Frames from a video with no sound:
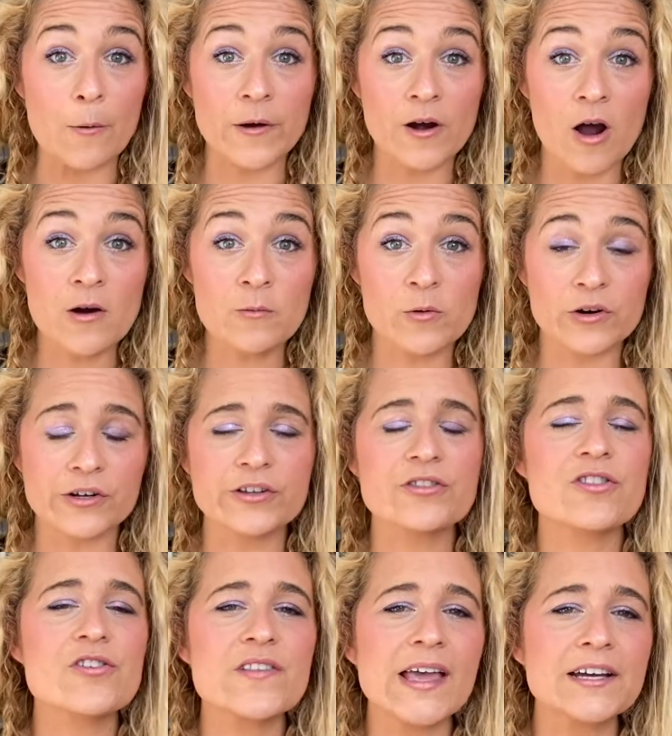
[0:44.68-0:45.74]
in our
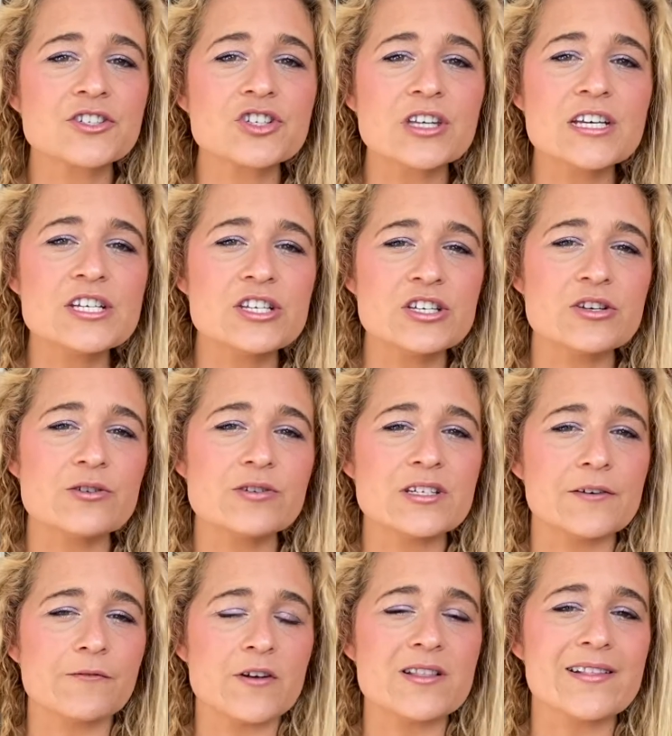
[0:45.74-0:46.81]
world, there's actually two
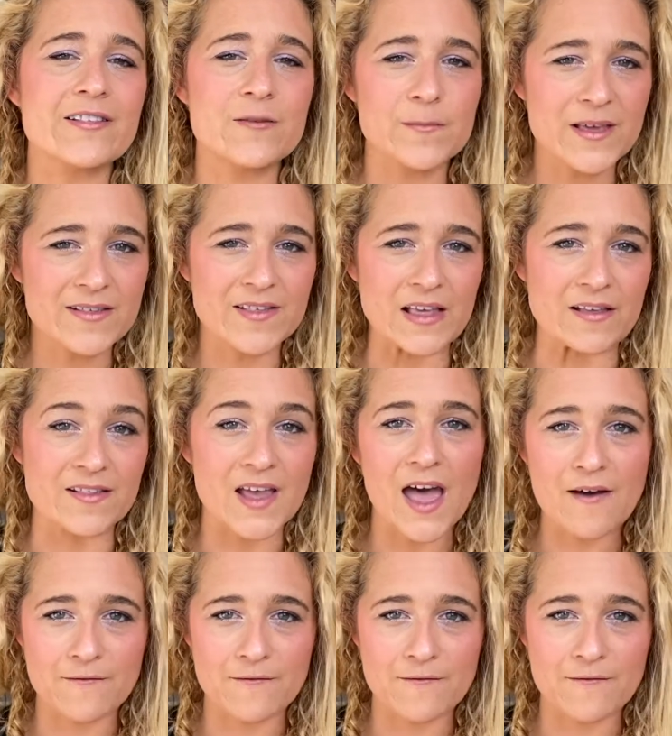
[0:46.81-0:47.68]
different species of